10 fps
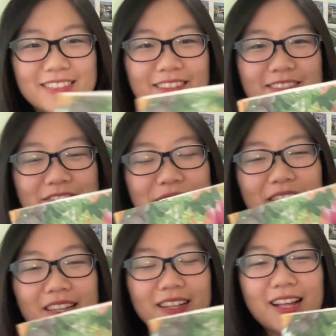So,
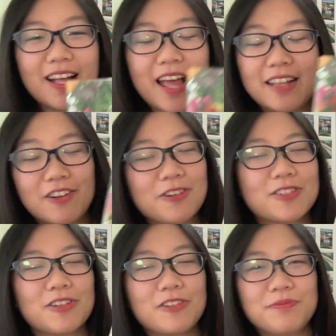and
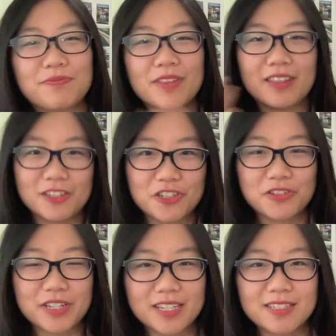also the
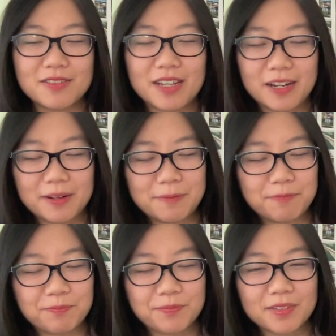trees
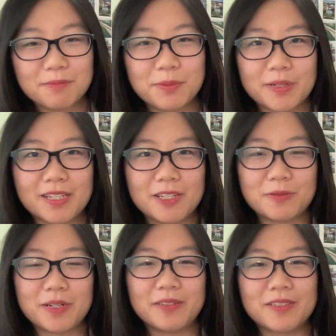book as
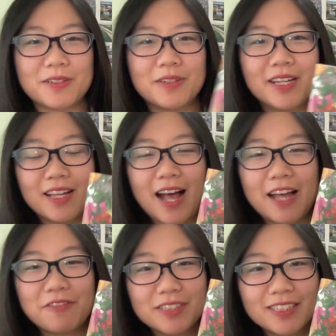well. So
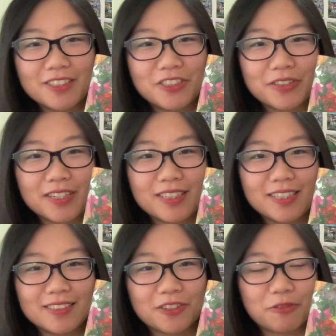I really enjoyed
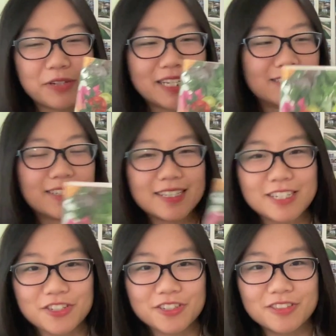these green
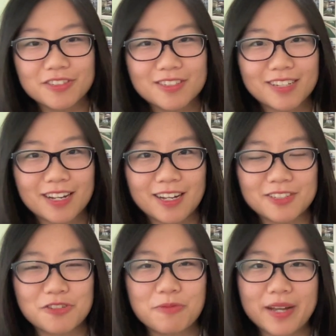additions
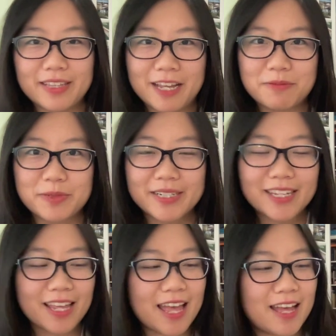to my
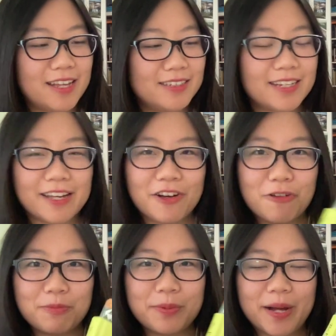library, and I
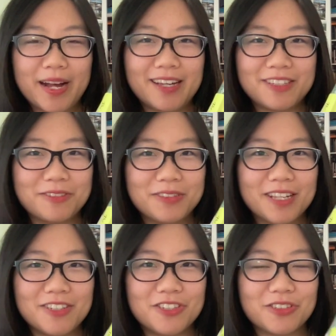hope you
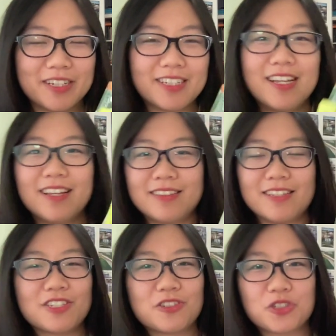enjoyed
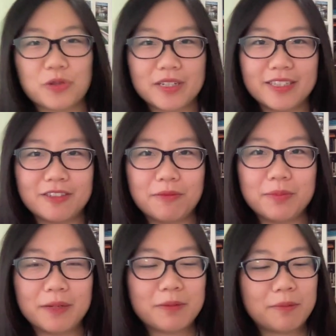this short little
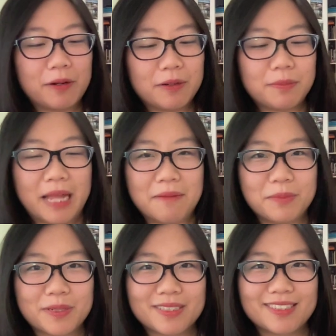blip about plant
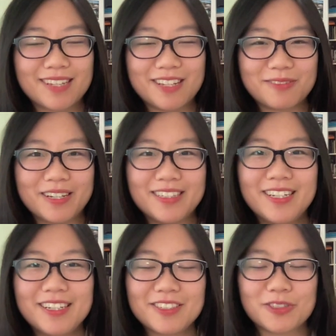books as well.
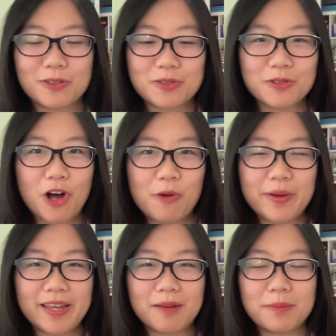So to all
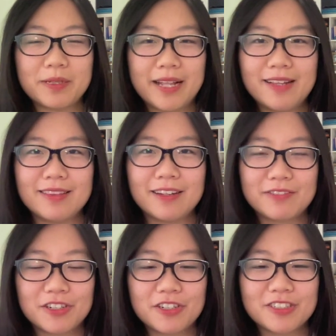my plant
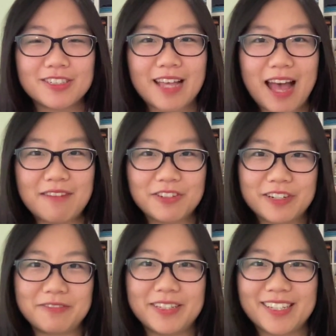lovers, have a
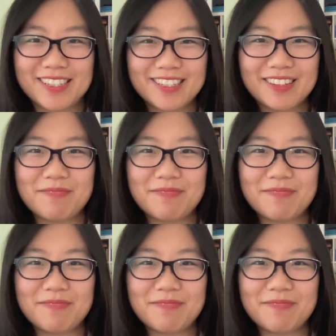great week.